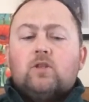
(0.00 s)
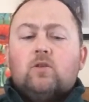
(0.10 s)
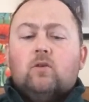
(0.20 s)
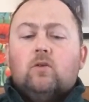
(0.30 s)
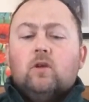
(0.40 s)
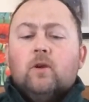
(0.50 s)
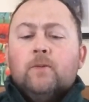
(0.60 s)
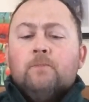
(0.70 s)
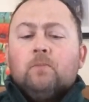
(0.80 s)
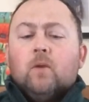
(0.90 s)
So
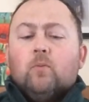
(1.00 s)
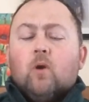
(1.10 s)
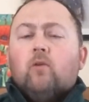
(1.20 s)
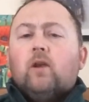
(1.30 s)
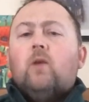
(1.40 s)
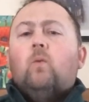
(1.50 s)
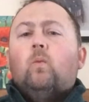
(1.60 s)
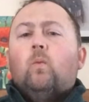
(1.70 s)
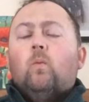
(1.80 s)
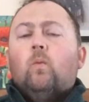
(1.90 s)
broadly,
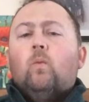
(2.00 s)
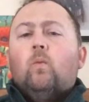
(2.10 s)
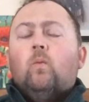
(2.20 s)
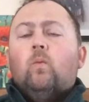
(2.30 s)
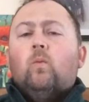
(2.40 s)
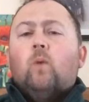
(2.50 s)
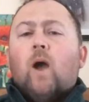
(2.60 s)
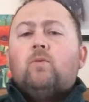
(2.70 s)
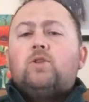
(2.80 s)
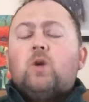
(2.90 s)

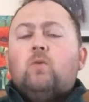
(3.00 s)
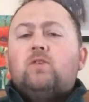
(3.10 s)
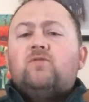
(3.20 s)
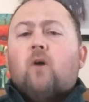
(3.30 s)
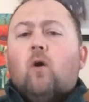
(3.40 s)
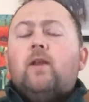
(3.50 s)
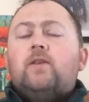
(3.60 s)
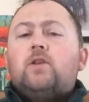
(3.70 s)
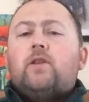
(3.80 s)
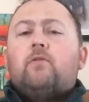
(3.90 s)
our tools fall
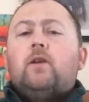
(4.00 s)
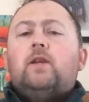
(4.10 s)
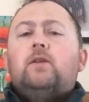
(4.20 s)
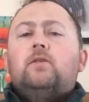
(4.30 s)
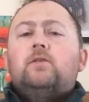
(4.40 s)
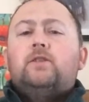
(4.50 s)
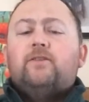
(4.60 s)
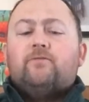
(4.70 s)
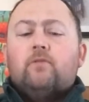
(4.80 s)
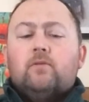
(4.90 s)
into three
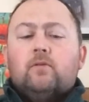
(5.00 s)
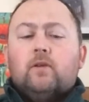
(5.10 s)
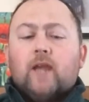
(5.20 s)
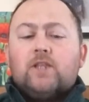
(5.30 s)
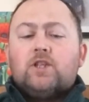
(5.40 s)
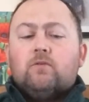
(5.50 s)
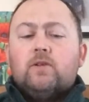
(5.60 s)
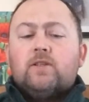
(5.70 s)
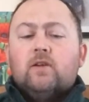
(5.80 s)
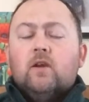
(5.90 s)
different
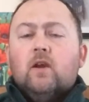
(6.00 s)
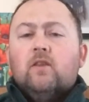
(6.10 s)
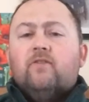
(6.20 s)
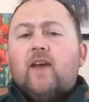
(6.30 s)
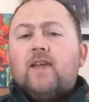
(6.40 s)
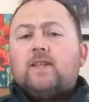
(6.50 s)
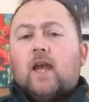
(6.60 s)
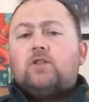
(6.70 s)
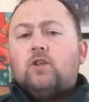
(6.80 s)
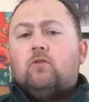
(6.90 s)
categories. The first
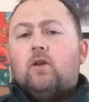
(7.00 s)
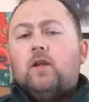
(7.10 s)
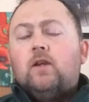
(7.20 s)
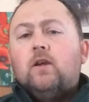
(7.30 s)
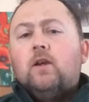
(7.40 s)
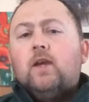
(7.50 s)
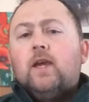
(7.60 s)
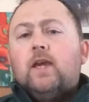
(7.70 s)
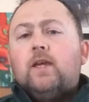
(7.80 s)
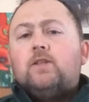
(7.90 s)
category
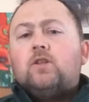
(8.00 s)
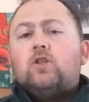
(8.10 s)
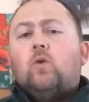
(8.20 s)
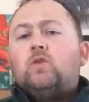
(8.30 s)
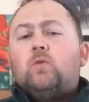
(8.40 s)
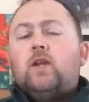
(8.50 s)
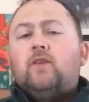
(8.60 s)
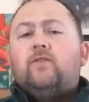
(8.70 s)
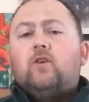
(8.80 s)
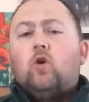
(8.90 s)
is the tools we
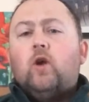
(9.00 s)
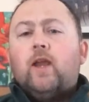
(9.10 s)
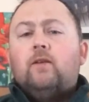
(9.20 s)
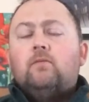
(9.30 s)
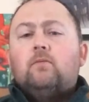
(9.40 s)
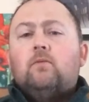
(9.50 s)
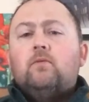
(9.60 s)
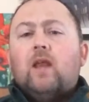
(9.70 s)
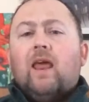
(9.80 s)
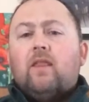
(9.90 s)
need for cutting
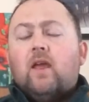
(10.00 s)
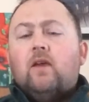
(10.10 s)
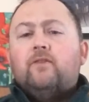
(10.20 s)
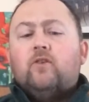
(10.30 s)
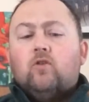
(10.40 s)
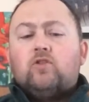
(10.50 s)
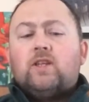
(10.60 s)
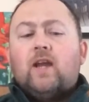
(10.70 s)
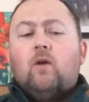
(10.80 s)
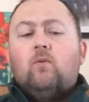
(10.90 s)
the leather, for
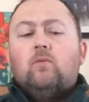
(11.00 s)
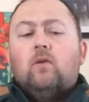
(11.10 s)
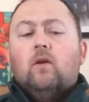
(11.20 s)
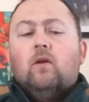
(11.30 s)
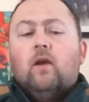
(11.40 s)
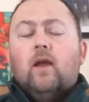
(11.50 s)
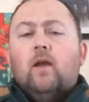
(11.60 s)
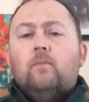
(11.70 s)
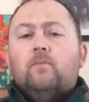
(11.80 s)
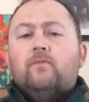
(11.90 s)
cutting it out,
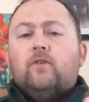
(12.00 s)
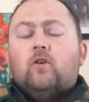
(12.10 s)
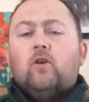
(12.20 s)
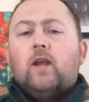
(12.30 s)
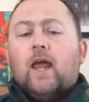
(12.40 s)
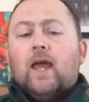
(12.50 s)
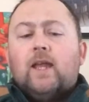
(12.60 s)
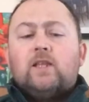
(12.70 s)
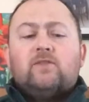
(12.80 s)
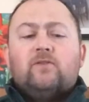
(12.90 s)
for cutting
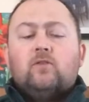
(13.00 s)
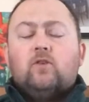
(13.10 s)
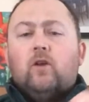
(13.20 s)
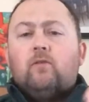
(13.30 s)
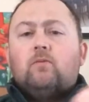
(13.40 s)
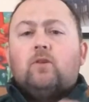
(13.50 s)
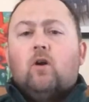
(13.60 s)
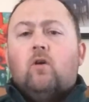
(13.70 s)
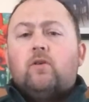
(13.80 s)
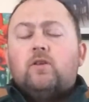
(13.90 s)
lines, for cutting around
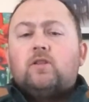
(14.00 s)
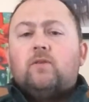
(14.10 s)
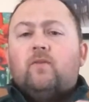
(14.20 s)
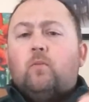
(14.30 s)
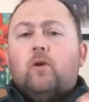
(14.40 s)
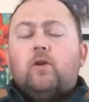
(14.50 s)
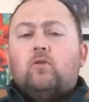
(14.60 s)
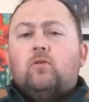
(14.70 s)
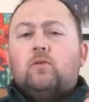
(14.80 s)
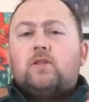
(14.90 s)
corners, for putting
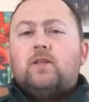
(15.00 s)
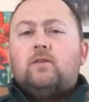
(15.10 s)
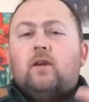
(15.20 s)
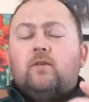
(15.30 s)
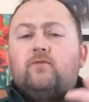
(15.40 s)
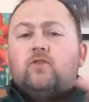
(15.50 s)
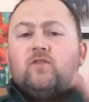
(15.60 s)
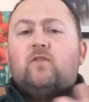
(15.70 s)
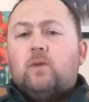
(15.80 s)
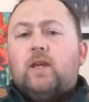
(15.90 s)
holes in, and
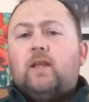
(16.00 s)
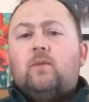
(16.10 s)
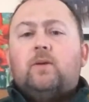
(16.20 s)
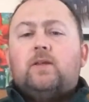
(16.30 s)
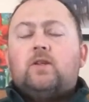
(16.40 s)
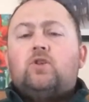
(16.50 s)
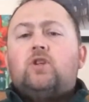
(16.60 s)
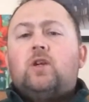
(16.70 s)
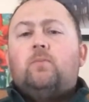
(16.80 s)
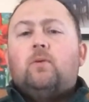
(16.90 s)
for making the basic
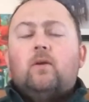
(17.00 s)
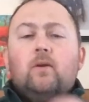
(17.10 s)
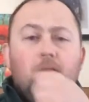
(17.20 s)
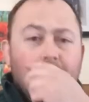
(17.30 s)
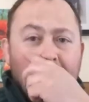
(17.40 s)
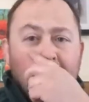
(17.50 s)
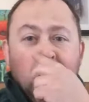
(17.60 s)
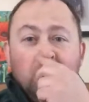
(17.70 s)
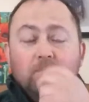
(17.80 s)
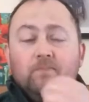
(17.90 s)
shape.
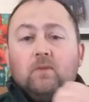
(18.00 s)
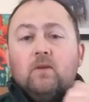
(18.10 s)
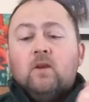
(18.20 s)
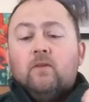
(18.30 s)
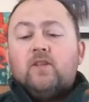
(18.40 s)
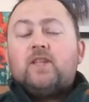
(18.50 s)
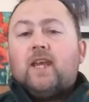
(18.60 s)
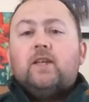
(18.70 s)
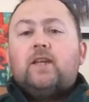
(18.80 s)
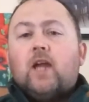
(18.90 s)
The
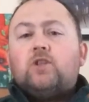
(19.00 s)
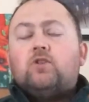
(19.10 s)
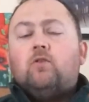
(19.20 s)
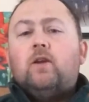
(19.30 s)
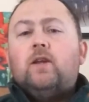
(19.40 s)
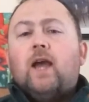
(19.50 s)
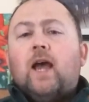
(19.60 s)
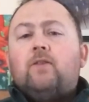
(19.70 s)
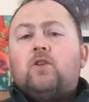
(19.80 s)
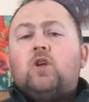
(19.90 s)
second category
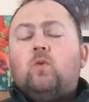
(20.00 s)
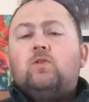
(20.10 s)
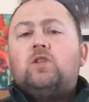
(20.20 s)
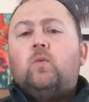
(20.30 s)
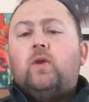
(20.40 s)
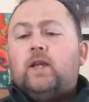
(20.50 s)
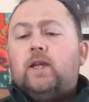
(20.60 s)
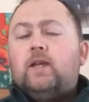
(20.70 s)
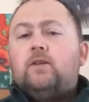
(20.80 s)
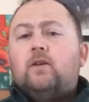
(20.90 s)
are the tools that we
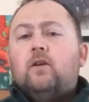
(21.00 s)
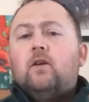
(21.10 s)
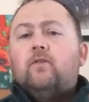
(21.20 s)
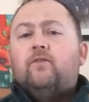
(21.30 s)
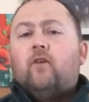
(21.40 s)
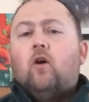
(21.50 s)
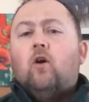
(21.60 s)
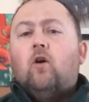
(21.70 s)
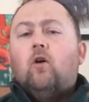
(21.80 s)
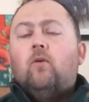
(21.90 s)
need
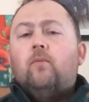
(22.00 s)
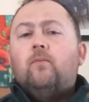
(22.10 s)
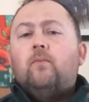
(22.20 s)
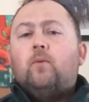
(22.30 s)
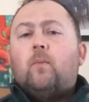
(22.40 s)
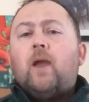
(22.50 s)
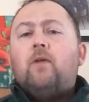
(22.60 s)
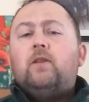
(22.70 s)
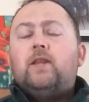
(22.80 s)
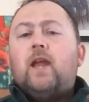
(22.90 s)
for
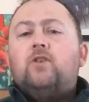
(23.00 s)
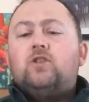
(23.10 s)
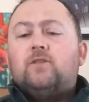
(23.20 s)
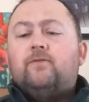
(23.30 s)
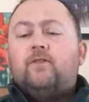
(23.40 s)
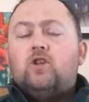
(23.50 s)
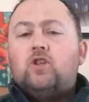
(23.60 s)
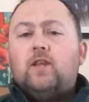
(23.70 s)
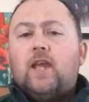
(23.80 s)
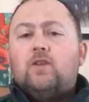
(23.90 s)
preparing edges and
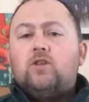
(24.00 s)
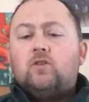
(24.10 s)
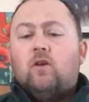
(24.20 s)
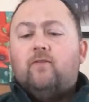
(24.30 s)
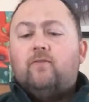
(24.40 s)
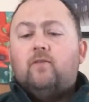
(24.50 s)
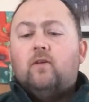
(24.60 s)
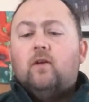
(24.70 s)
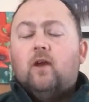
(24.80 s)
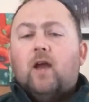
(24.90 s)
finishing the edges off
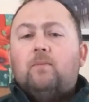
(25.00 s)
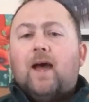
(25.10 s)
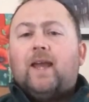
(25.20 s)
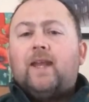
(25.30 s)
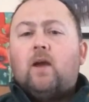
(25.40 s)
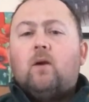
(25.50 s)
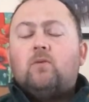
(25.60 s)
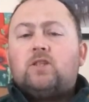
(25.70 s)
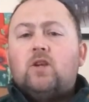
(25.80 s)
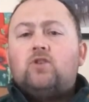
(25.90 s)
and marking out
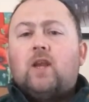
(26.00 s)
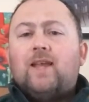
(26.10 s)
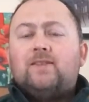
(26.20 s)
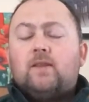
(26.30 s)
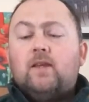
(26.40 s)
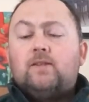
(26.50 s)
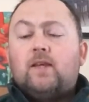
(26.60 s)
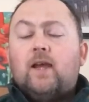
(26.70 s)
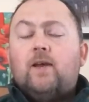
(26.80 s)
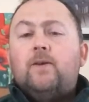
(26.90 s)
our stitch lines and things
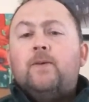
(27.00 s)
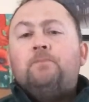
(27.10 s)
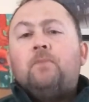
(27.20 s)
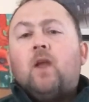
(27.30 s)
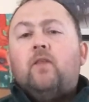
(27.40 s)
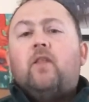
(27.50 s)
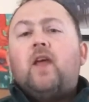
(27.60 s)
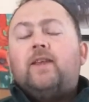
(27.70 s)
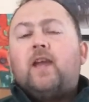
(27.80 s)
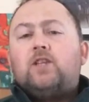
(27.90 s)
like that. And the
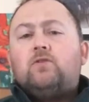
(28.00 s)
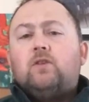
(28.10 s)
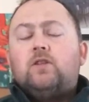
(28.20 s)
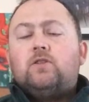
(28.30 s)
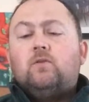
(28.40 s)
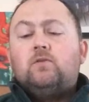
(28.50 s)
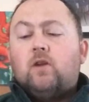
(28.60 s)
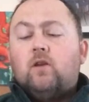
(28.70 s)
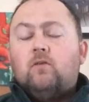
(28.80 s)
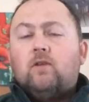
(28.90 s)
third category of tools we're
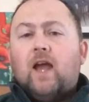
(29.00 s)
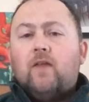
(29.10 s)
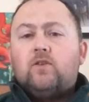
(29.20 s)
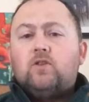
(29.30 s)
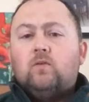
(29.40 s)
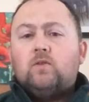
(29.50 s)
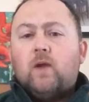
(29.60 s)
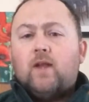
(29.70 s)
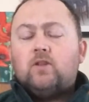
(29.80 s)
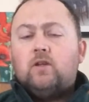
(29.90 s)
going to look at are the tools we
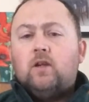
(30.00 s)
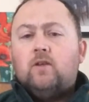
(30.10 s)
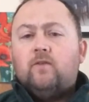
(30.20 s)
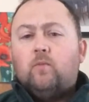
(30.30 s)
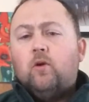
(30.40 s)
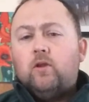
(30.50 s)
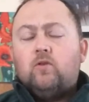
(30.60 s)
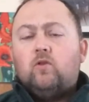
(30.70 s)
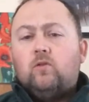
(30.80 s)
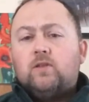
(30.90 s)
actually need for putting the
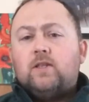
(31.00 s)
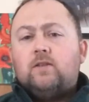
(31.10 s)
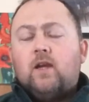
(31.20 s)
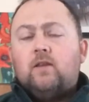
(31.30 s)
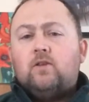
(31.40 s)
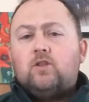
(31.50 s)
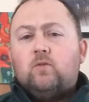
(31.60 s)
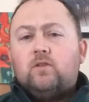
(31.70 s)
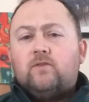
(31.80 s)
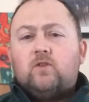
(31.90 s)
holes in and the
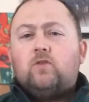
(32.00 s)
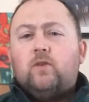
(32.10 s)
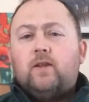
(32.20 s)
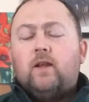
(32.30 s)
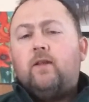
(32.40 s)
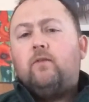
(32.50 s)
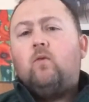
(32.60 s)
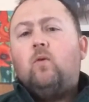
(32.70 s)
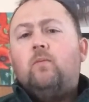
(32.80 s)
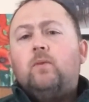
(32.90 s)
tools for sewing the leather
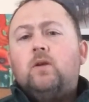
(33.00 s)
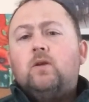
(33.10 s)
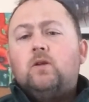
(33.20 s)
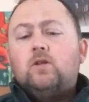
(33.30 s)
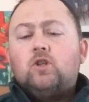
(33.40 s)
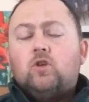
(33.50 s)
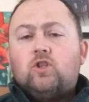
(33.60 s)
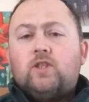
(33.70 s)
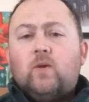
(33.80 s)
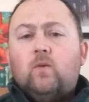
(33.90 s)
up. So
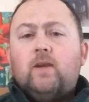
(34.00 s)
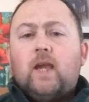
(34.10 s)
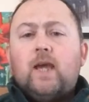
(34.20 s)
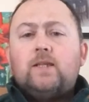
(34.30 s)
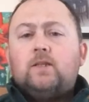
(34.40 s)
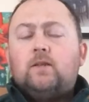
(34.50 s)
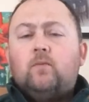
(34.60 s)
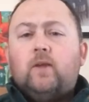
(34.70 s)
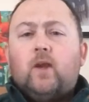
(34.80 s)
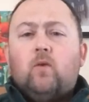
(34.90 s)
stay with me guys
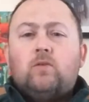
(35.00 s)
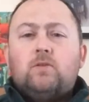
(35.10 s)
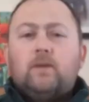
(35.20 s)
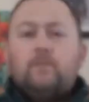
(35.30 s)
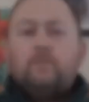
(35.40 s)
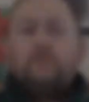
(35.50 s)
and we'll get on to it.